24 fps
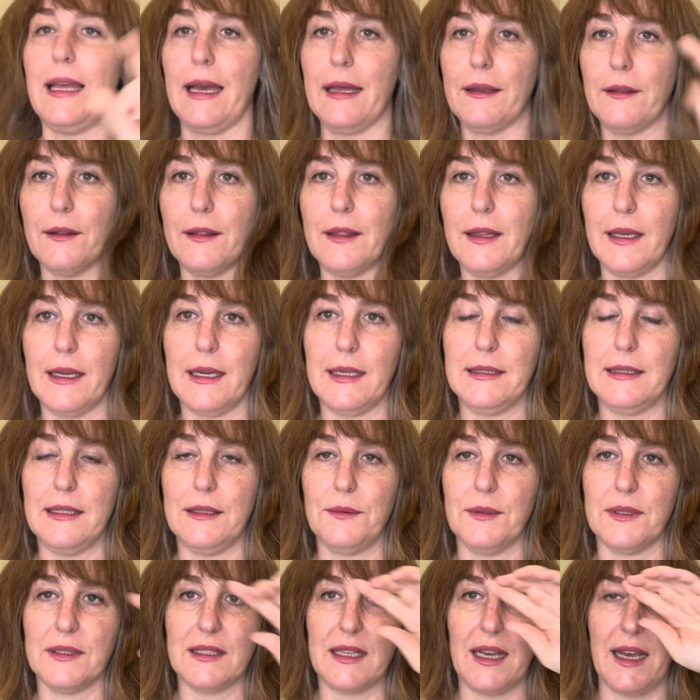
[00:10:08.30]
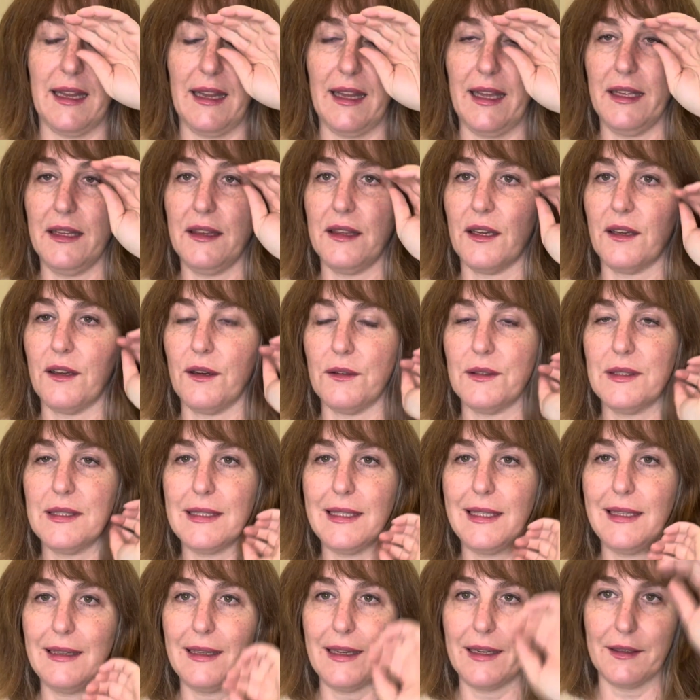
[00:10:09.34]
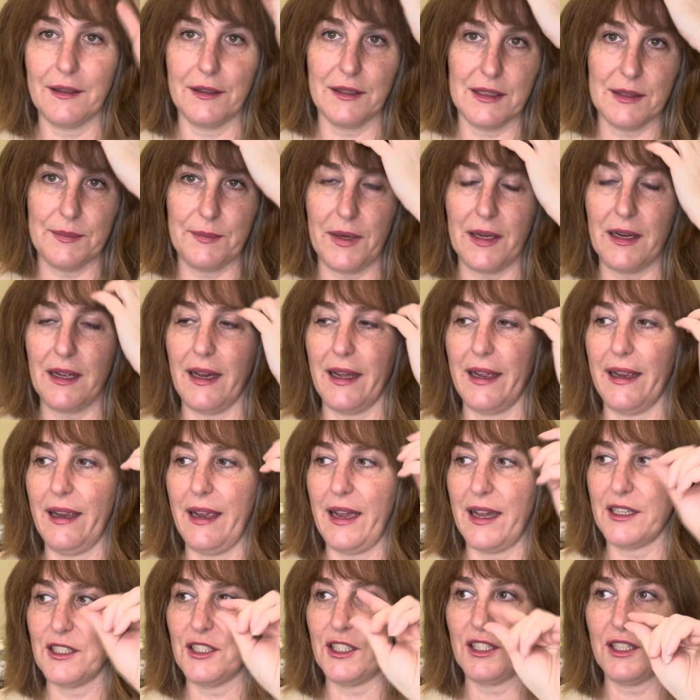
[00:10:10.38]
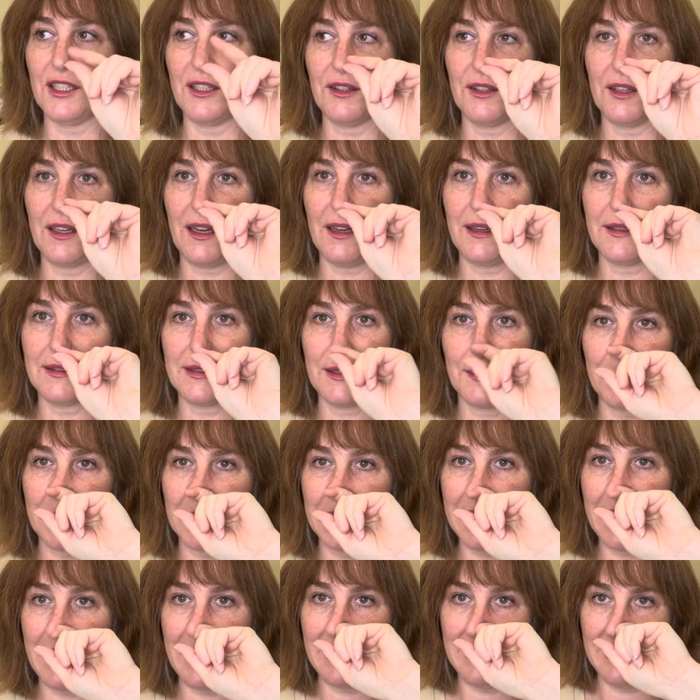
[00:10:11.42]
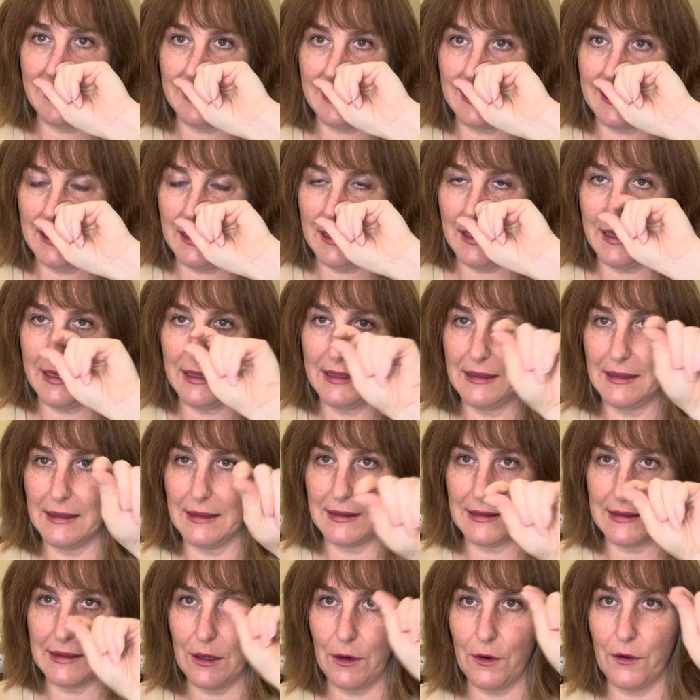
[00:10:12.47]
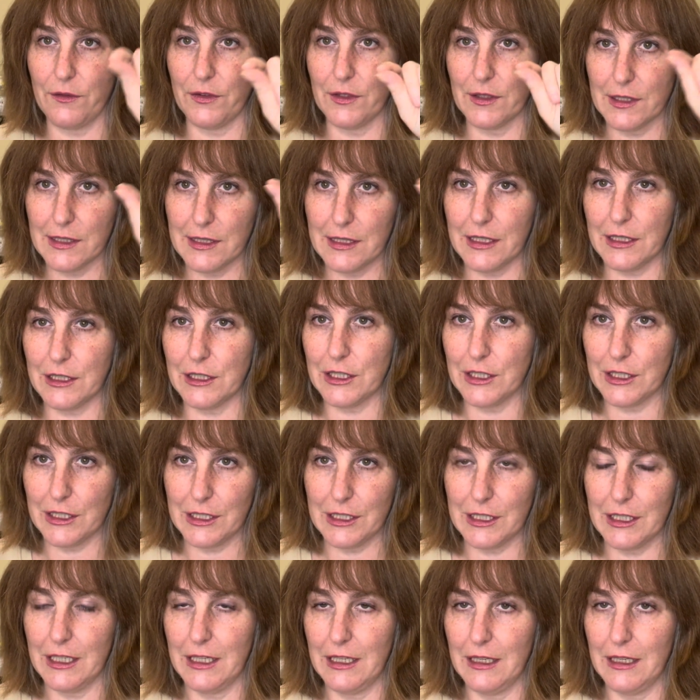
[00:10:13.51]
other thing I did was I like the ghosty letters, but I actually took some metallic and overstitched